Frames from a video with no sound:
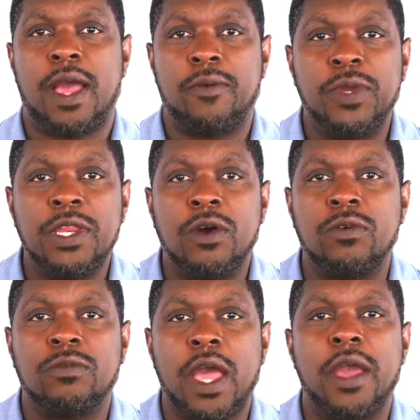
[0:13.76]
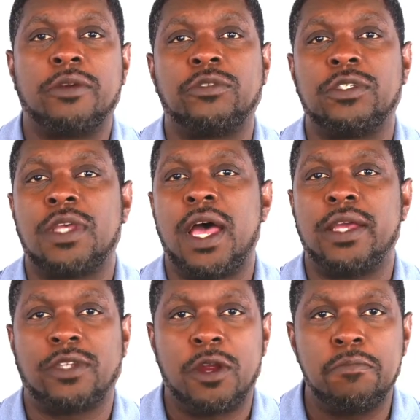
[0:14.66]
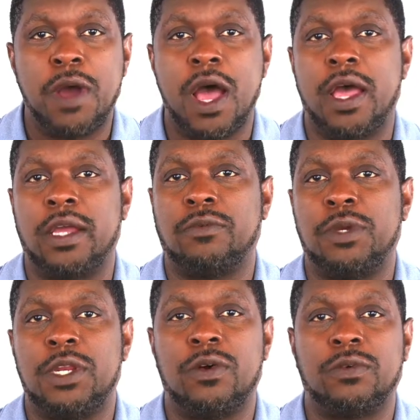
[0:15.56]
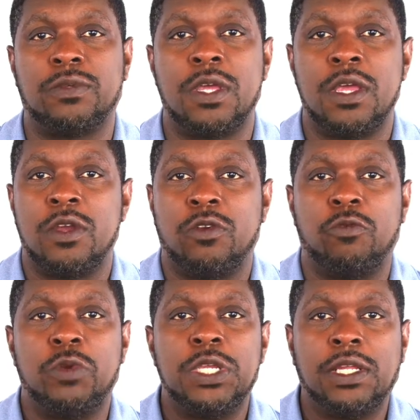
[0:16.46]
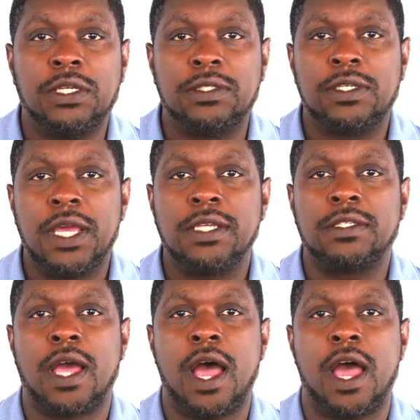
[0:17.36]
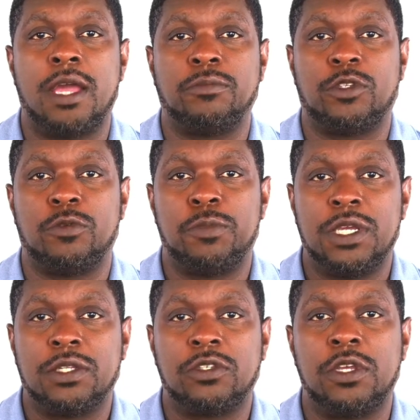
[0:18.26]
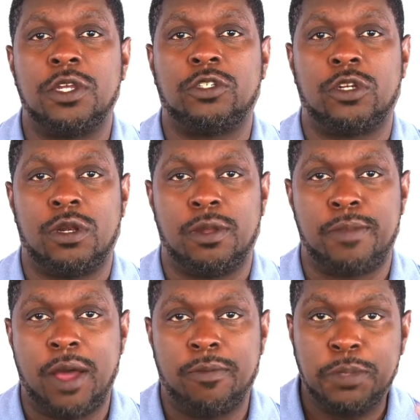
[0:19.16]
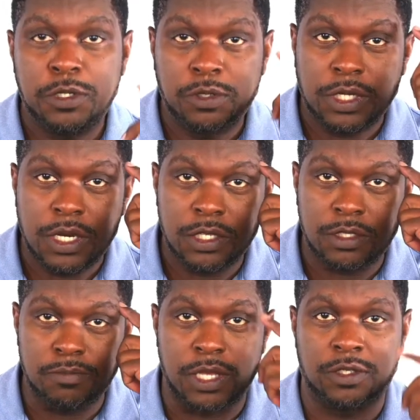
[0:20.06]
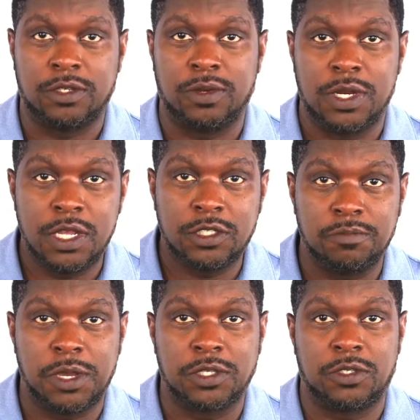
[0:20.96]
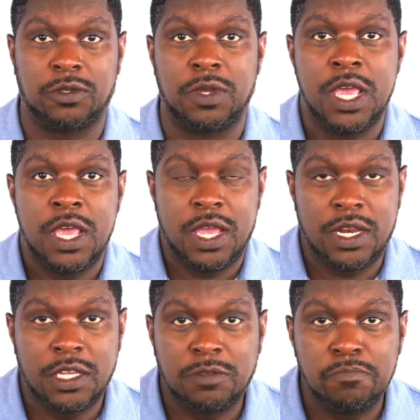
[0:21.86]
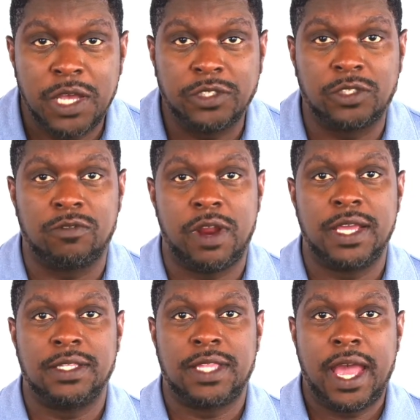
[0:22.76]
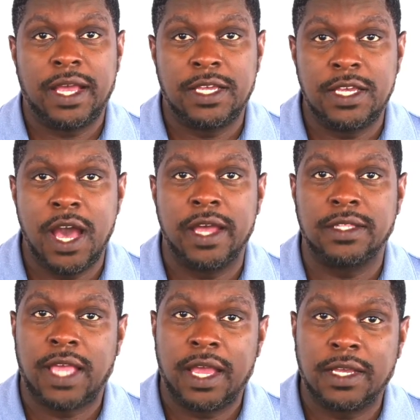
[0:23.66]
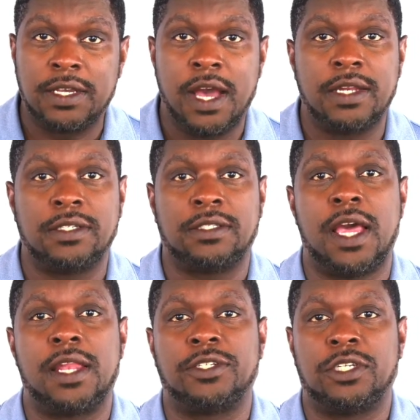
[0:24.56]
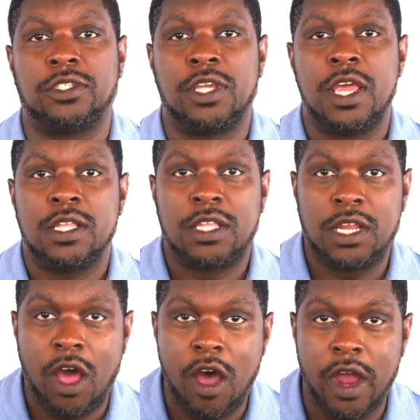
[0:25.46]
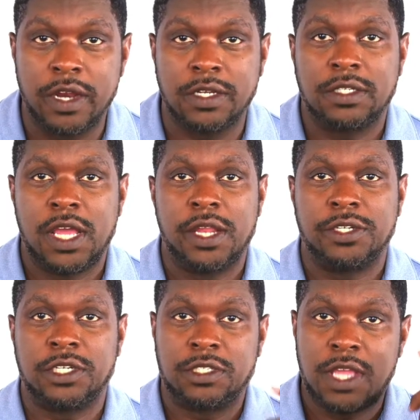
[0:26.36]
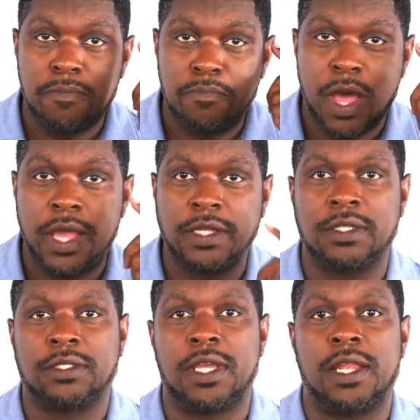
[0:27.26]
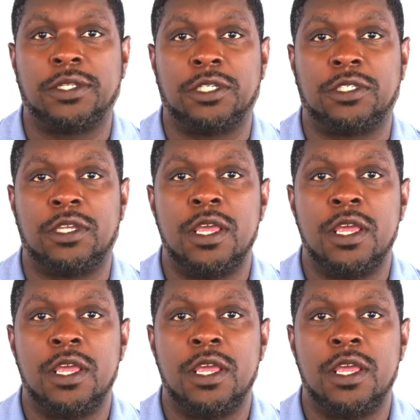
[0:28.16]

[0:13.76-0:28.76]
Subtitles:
We don't exercise our mind. We don't really take time to be intentional about building this muscle and this muscle and this muscle, right? That gut intelligence, that heart intelligence, that mind intelligence.